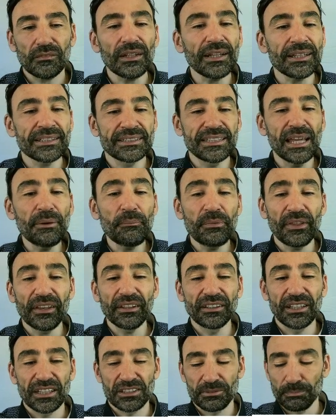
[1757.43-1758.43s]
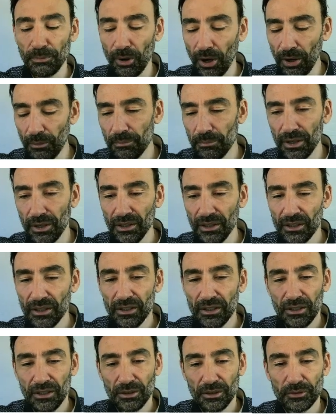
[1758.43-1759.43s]
Same thing does Bob,
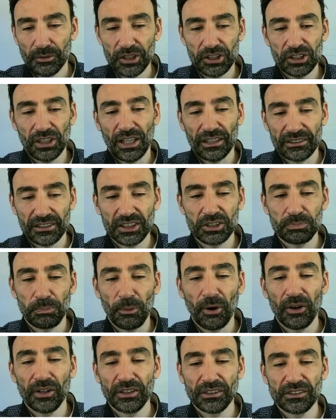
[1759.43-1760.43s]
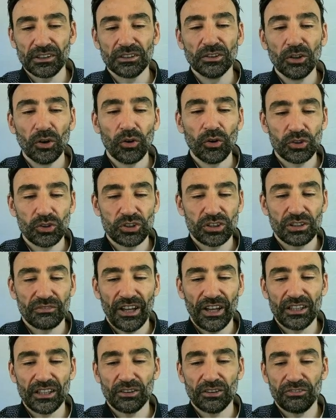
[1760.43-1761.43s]
which at this point knows the
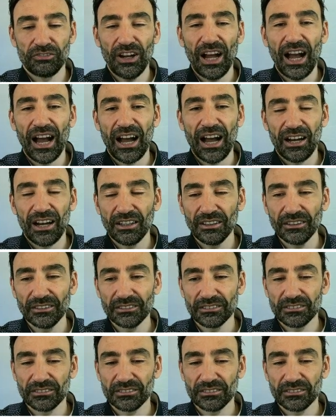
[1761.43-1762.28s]
value of R,